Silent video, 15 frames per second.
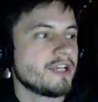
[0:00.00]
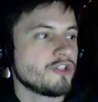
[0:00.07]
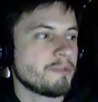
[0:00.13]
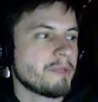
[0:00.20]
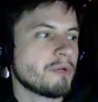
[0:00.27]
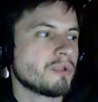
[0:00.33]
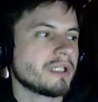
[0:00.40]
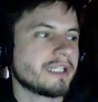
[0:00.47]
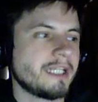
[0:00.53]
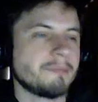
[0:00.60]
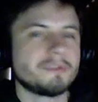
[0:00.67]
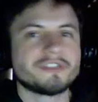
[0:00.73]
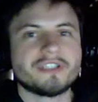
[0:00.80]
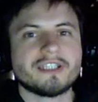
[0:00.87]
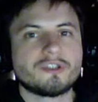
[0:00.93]
you may want to
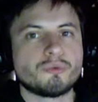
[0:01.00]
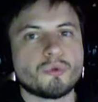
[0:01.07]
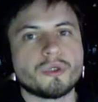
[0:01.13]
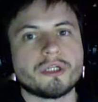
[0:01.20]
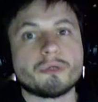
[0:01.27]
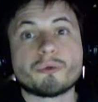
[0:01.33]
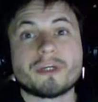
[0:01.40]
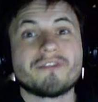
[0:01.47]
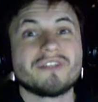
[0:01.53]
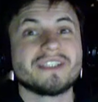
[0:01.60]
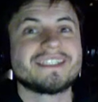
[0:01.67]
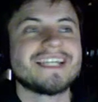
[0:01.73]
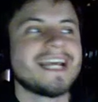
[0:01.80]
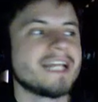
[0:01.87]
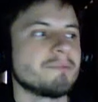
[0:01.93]
keep this at 20 or even
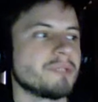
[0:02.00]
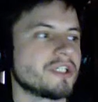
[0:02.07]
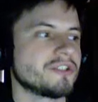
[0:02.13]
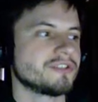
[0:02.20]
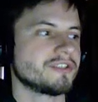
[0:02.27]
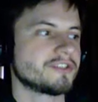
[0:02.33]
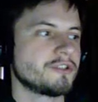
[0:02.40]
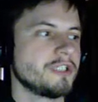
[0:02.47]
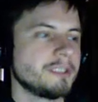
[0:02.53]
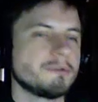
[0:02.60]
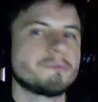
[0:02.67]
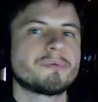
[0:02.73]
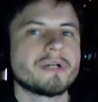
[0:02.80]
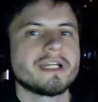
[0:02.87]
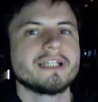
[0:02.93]
10 because it's going to
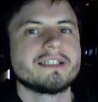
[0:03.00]
be pretty